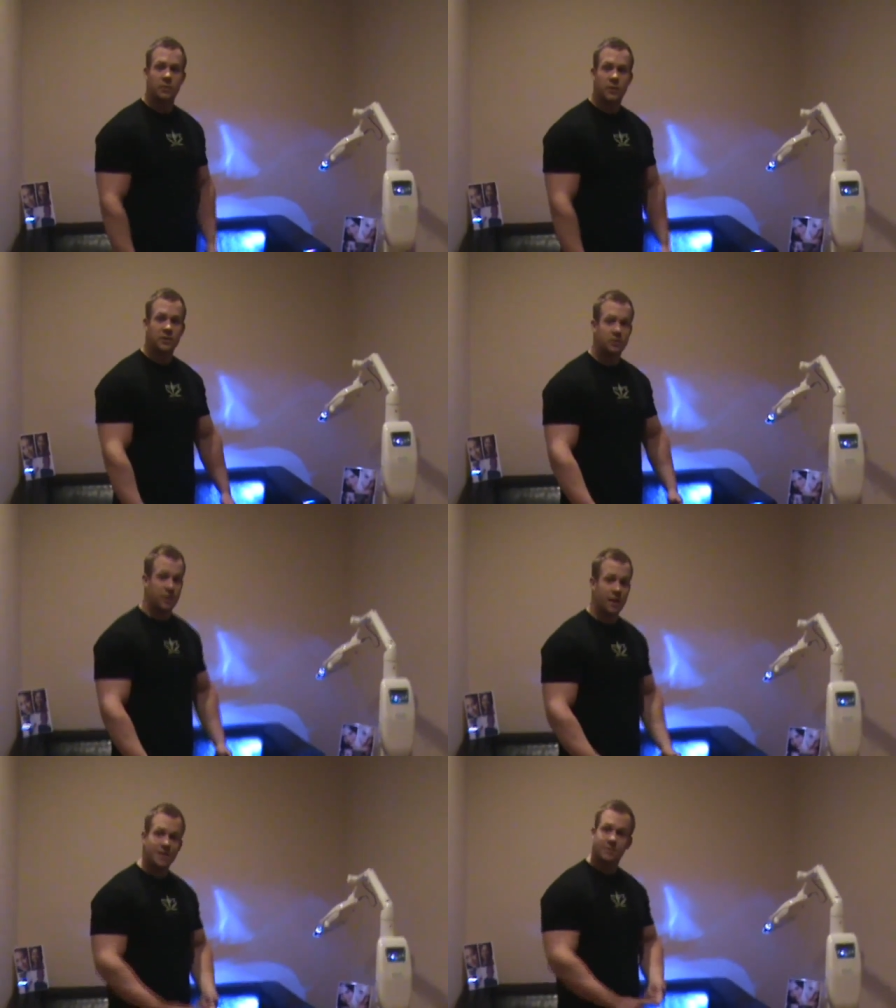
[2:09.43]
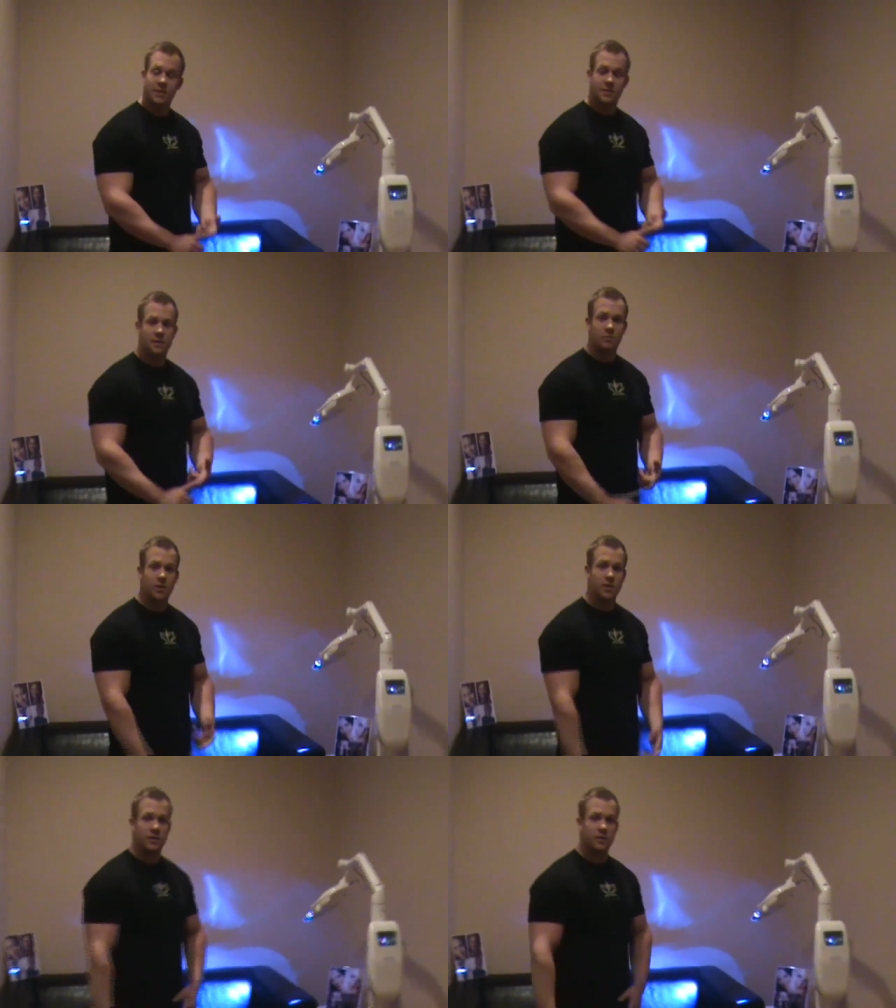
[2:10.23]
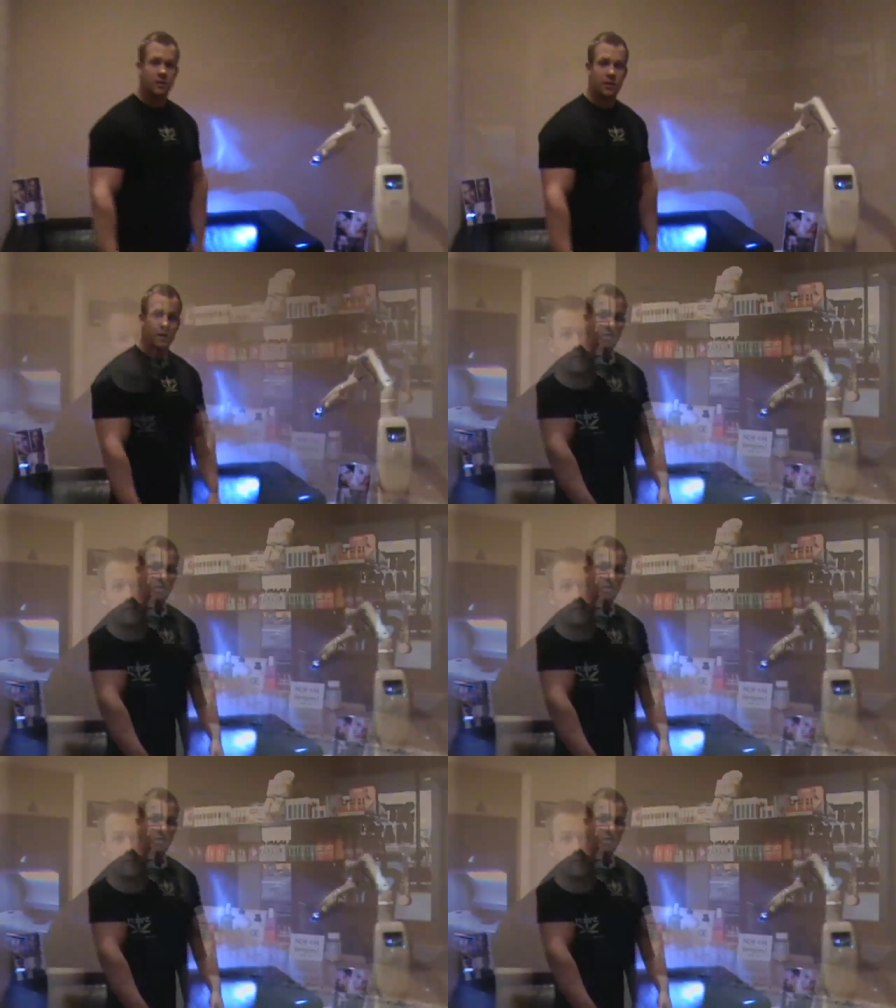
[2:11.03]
We actually do cosmetic teeth whitening here.